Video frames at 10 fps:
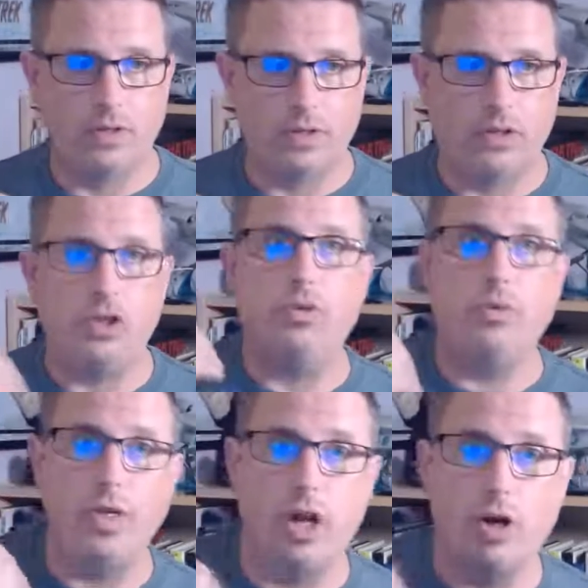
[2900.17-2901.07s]
that
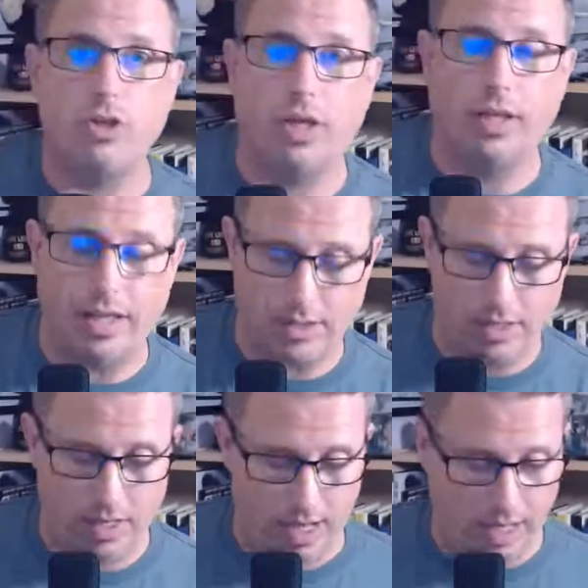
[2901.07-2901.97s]
we know, John
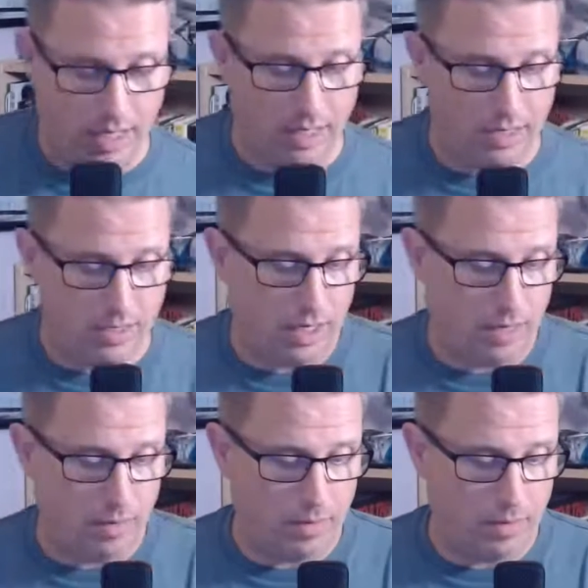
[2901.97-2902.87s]
Delancey, and
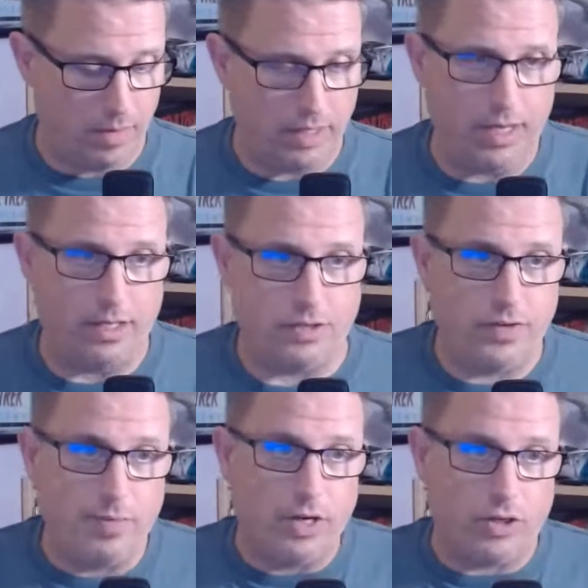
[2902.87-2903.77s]
then this
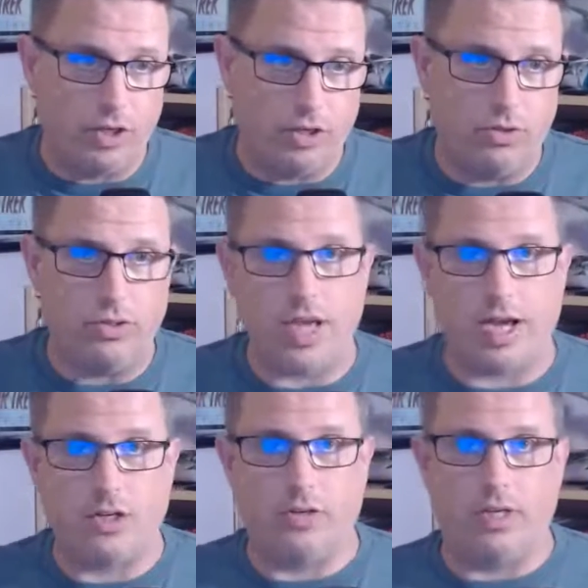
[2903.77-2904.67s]
female Q who's
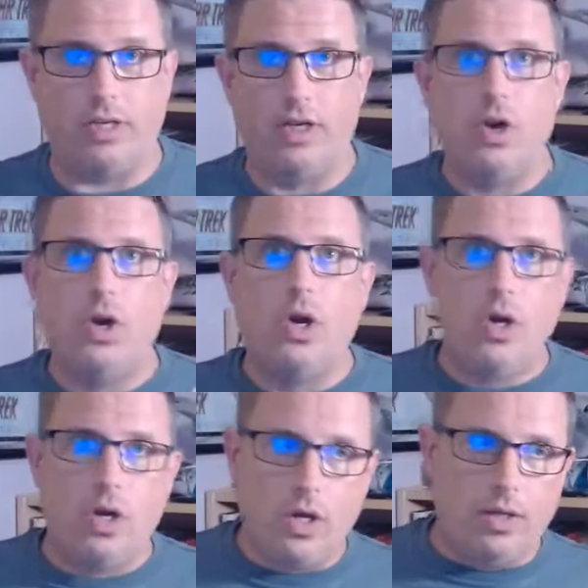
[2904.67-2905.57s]
actually
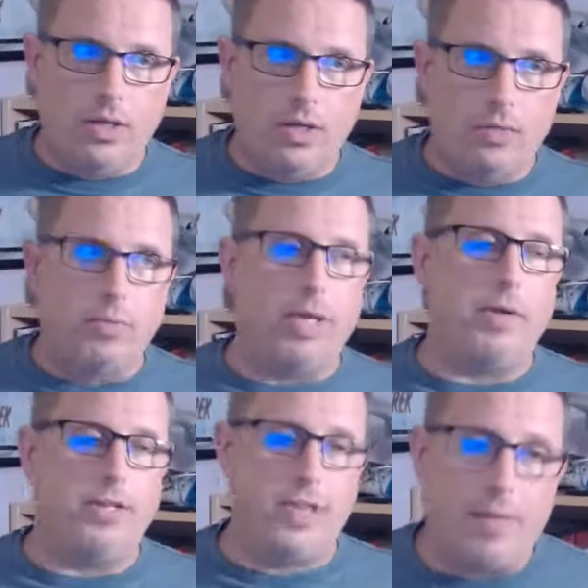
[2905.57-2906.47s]
played by the
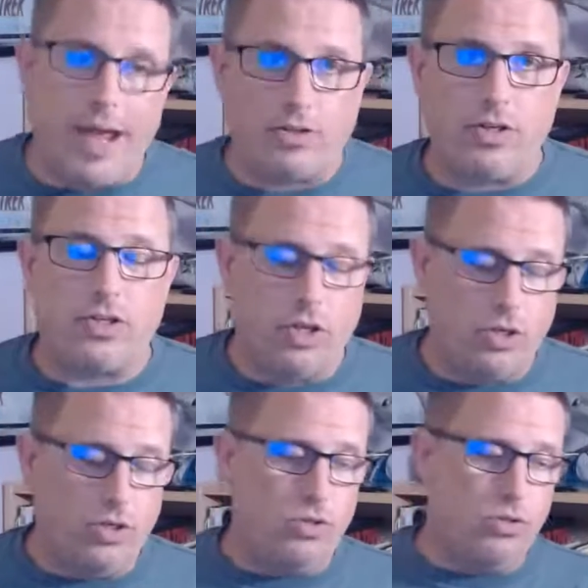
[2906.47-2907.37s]
same actress
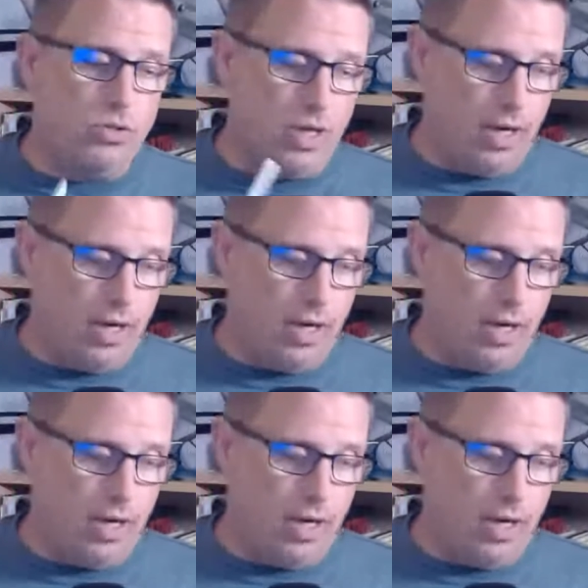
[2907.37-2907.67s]
who